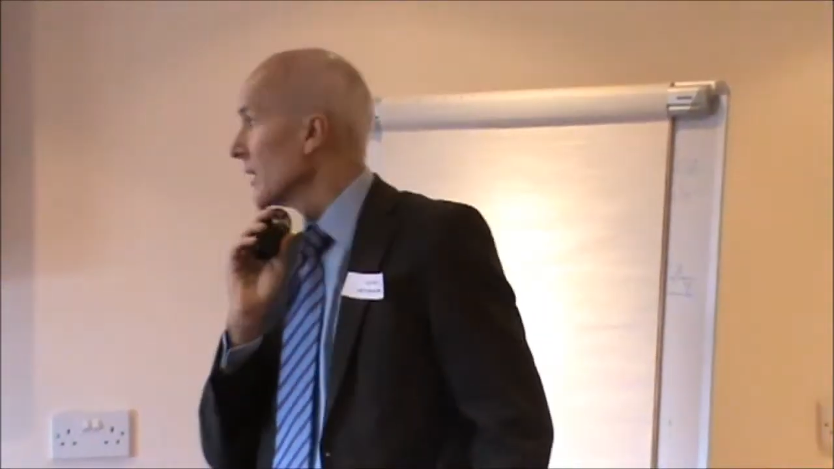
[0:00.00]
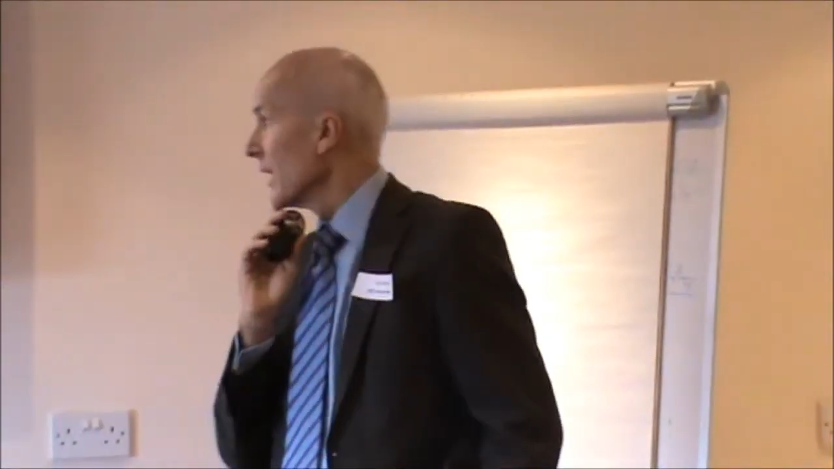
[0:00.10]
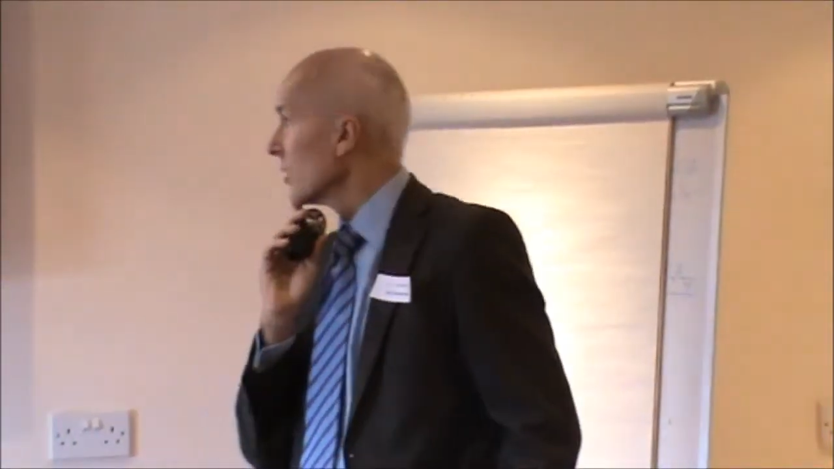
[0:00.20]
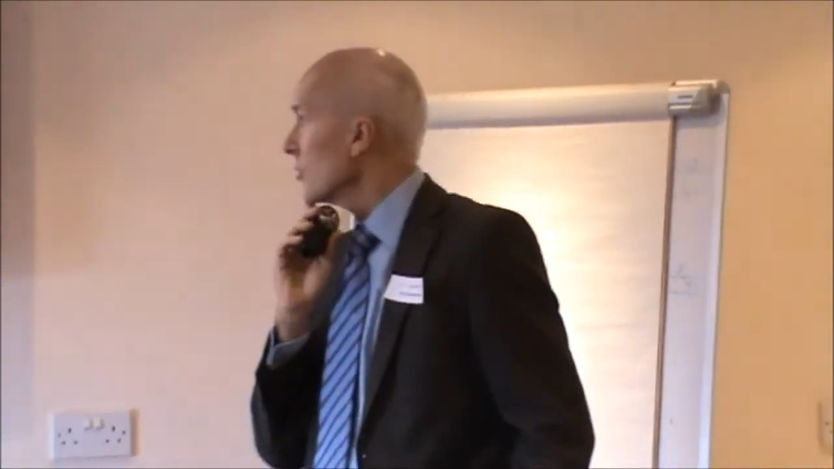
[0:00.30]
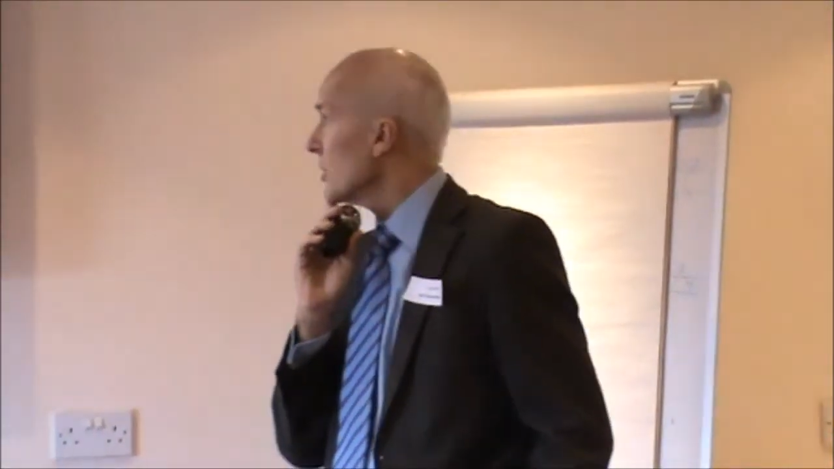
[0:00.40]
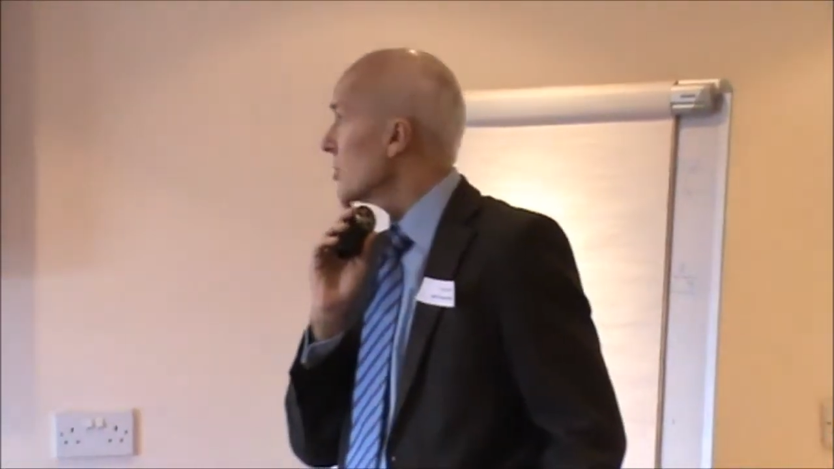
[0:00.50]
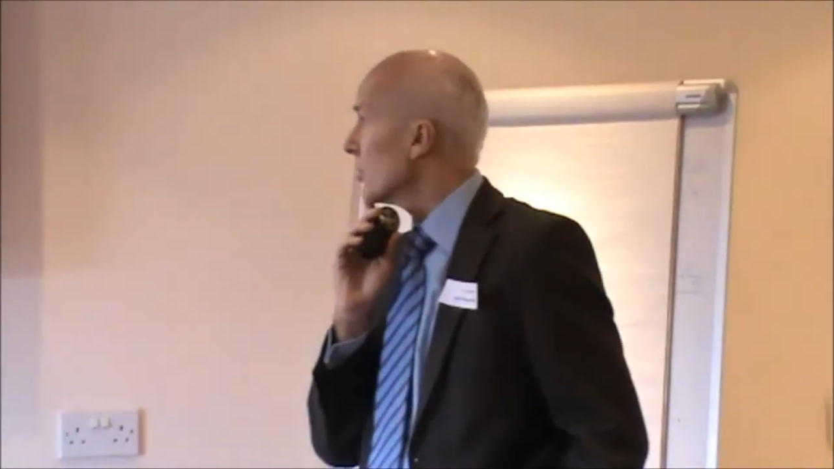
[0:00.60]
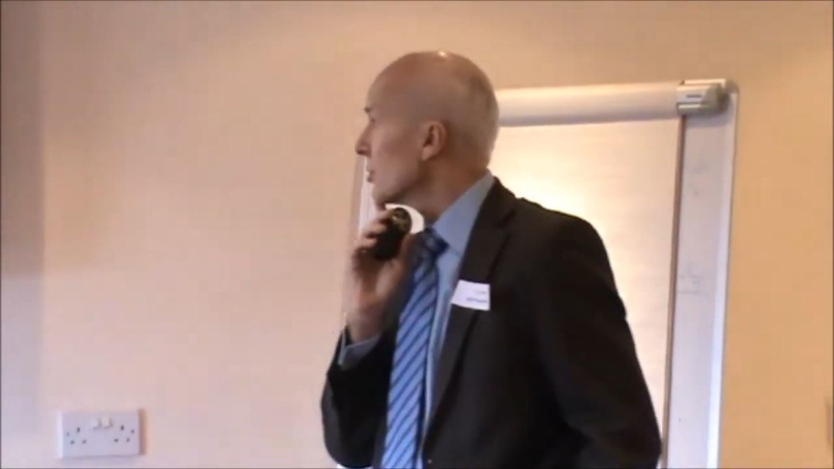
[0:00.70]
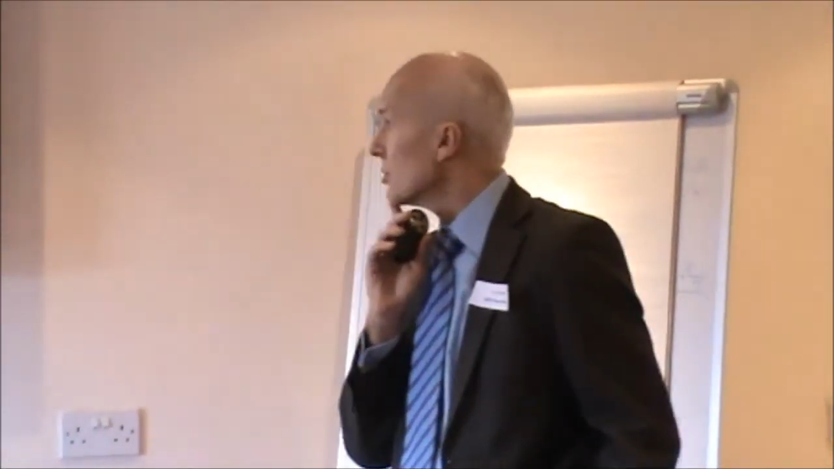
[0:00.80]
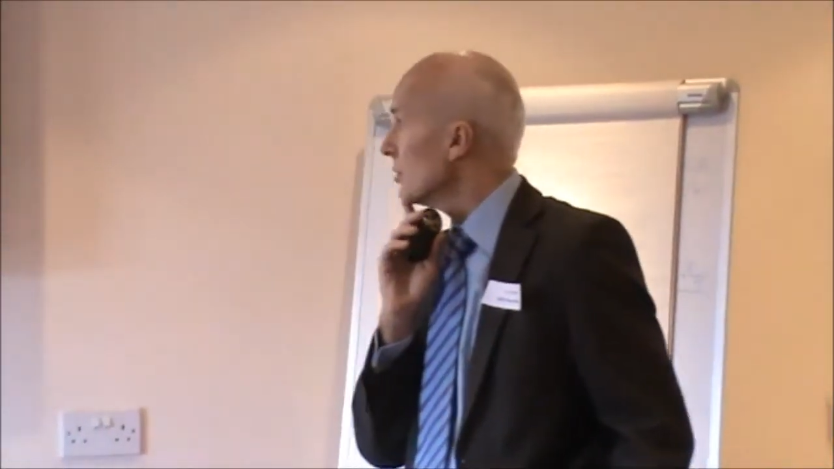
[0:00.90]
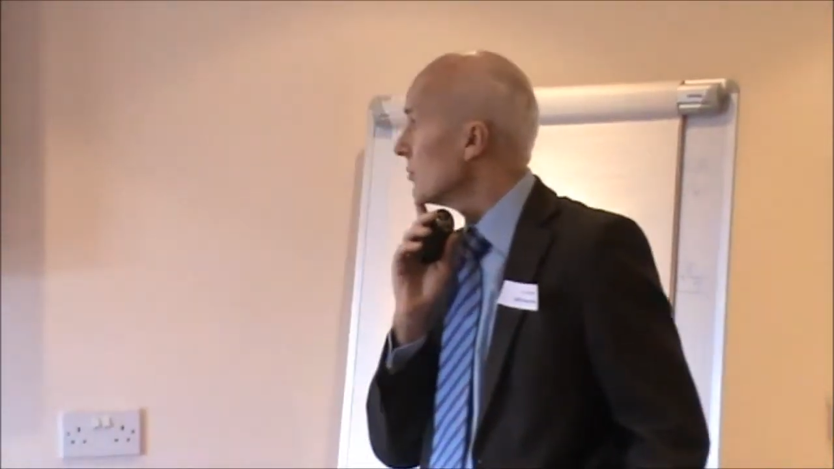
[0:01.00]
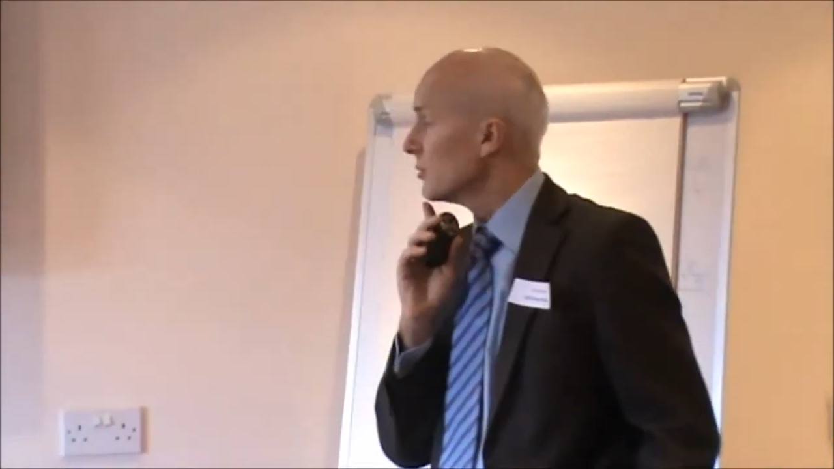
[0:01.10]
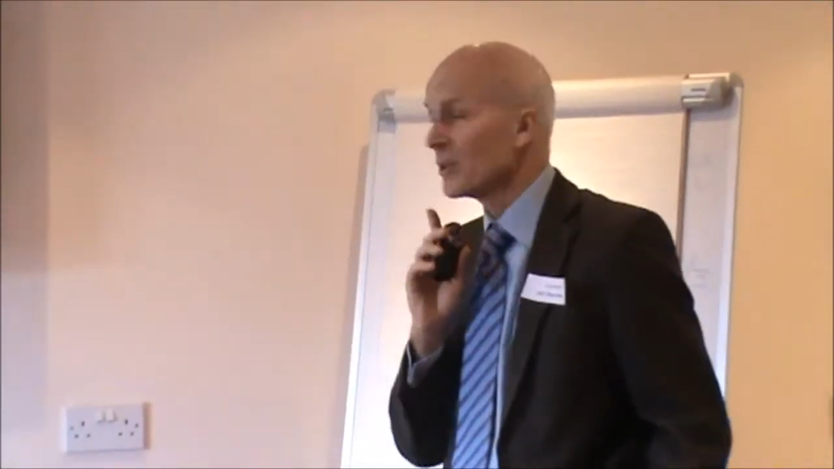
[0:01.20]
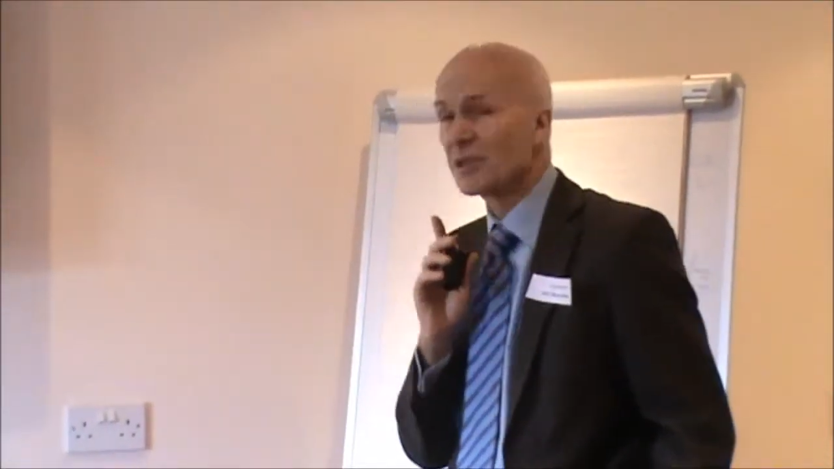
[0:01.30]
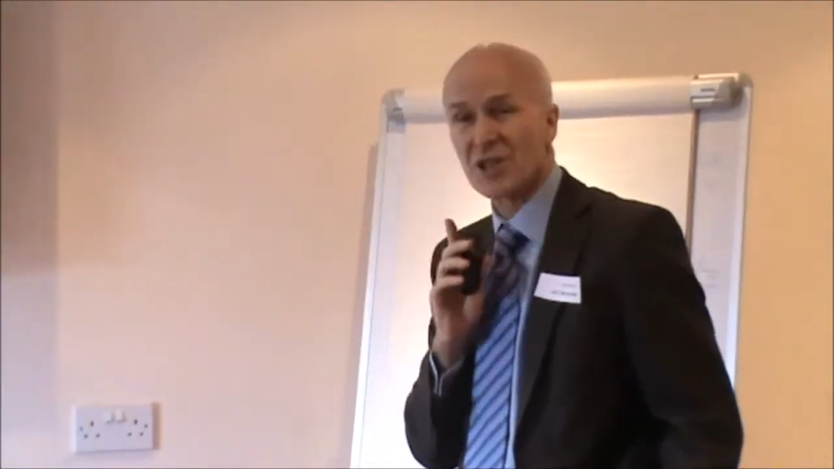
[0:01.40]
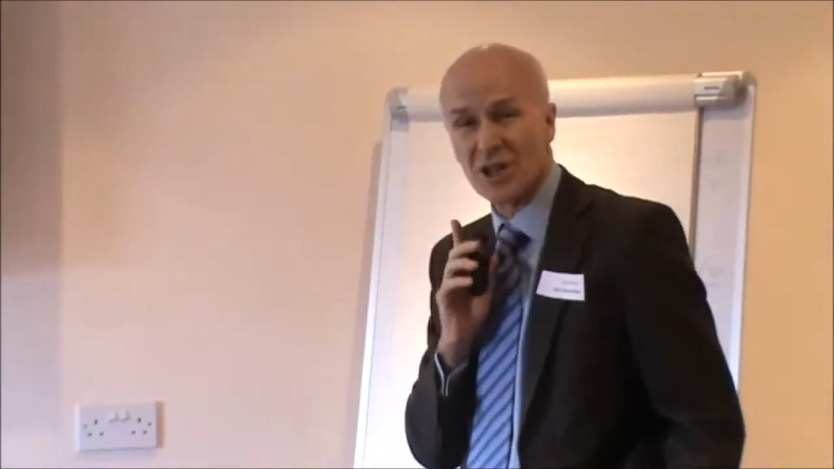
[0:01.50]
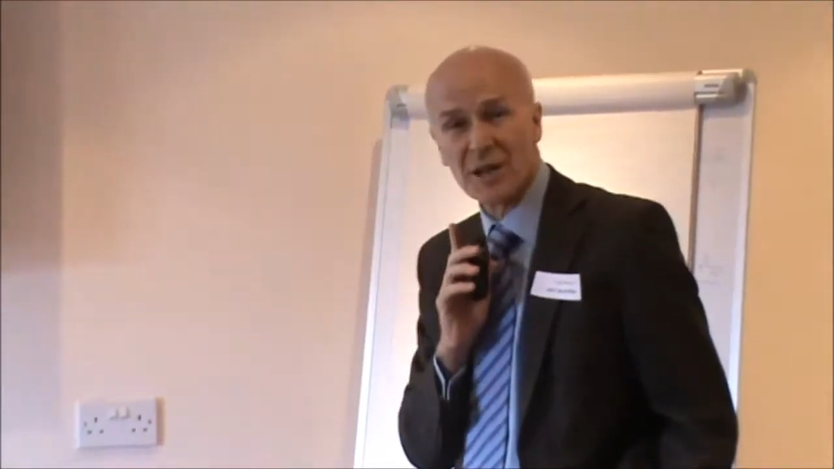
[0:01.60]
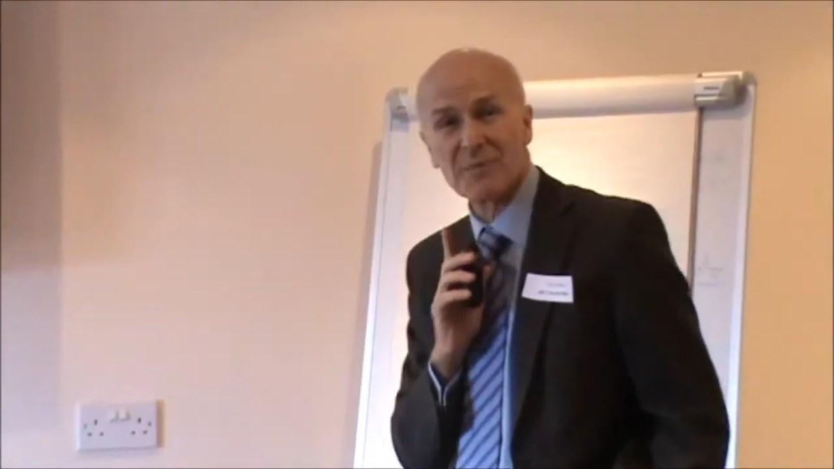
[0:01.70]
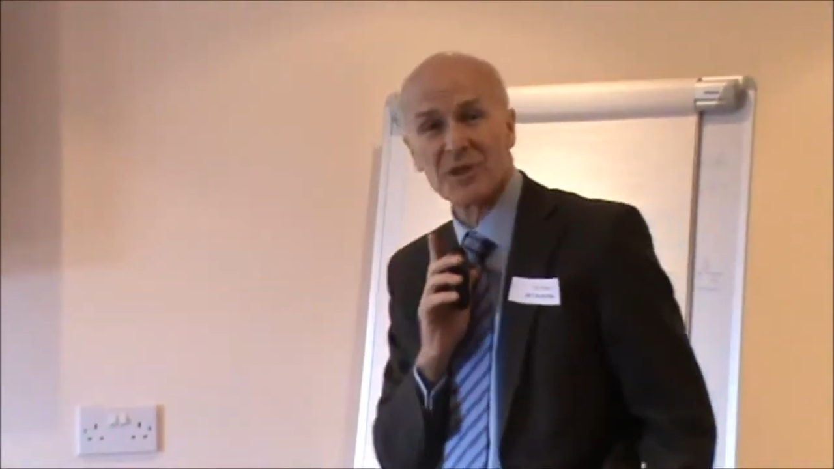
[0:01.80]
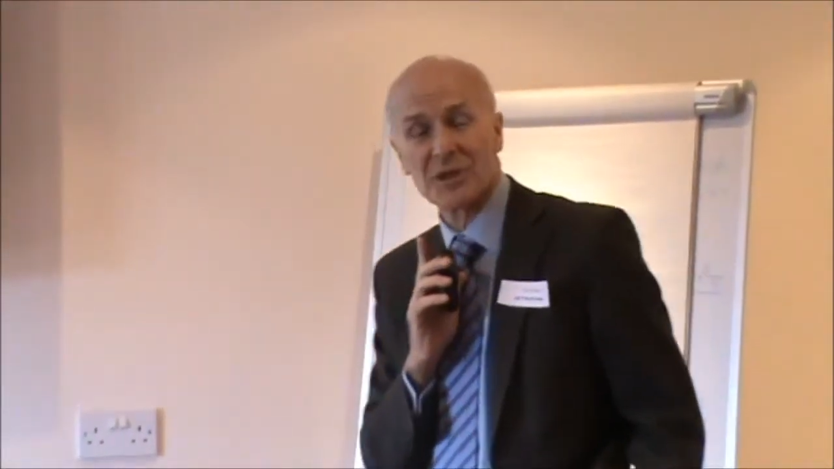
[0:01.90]
Language customs, we've got
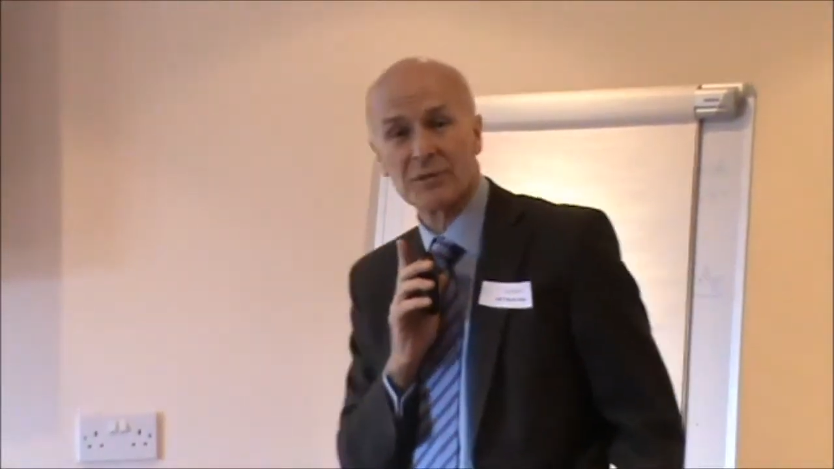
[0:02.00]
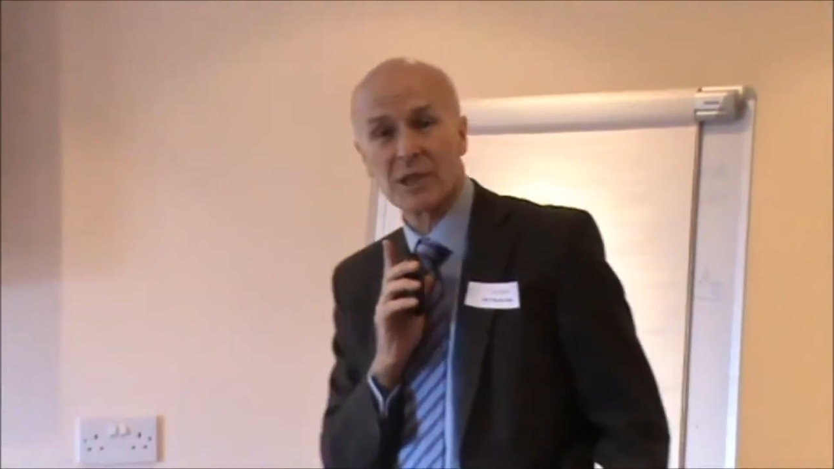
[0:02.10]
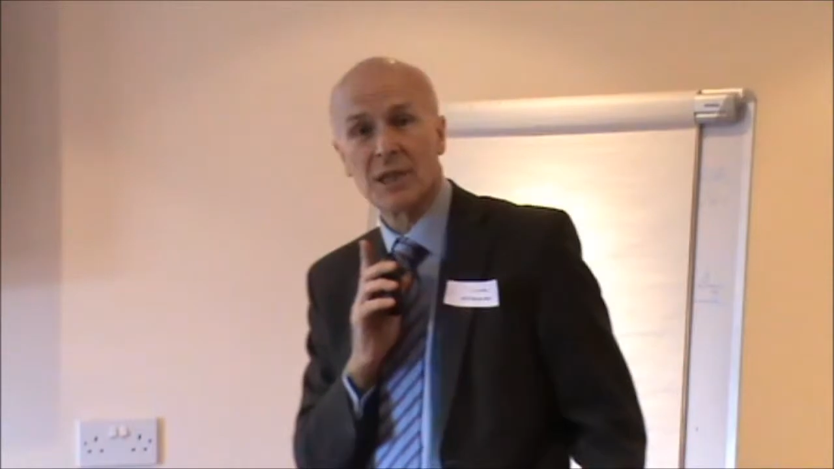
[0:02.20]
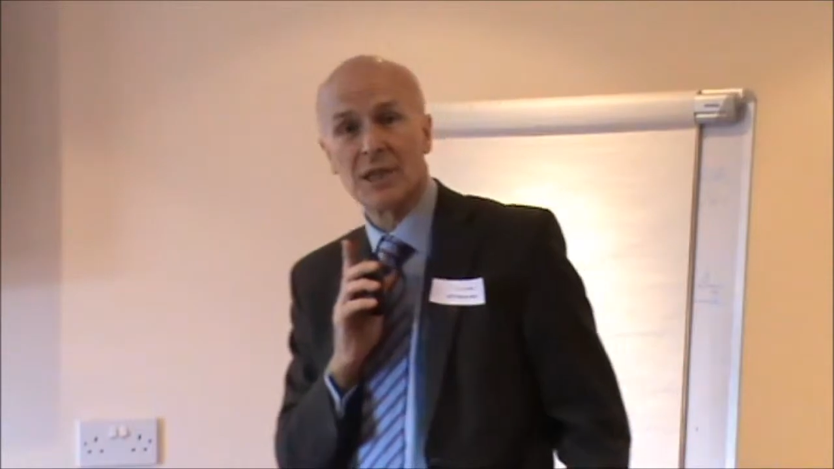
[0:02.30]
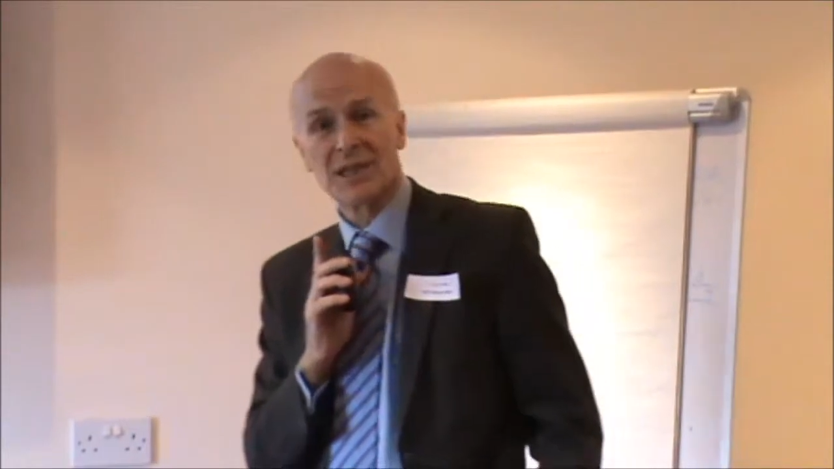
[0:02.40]
time zone,